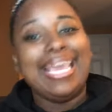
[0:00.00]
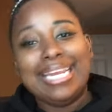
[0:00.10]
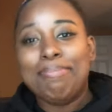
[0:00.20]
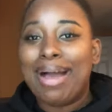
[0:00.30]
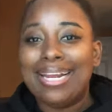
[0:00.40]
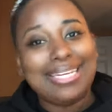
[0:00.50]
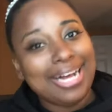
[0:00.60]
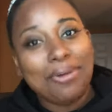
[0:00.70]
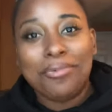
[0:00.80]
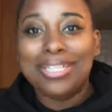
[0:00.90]
anybody
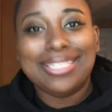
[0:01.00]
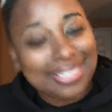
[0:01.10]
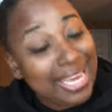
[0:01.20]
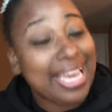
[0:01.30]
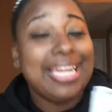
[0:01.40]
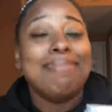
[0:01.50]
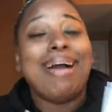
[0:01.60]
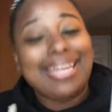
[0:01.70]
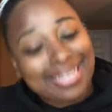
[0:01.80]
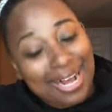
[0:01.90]
come with the,
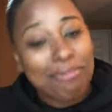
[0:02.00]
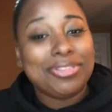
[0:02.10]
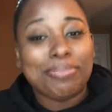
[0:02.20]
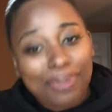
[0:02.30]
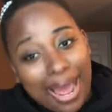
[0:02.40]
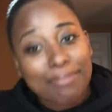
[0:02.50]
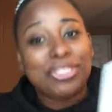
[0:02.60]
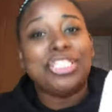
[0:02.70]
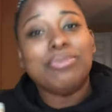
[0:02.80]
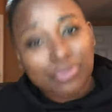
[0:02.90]
anybody come with the problem,
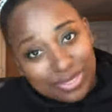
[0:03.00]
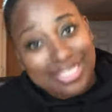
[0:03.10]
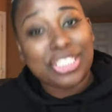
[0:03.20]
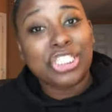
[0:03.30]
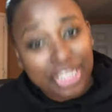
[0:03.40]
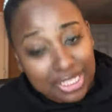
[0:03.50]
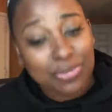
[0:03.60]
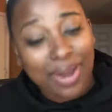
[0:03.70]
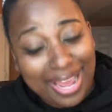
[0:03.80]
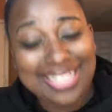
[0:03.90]
she was with the
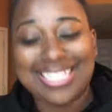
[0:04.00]
shits, right?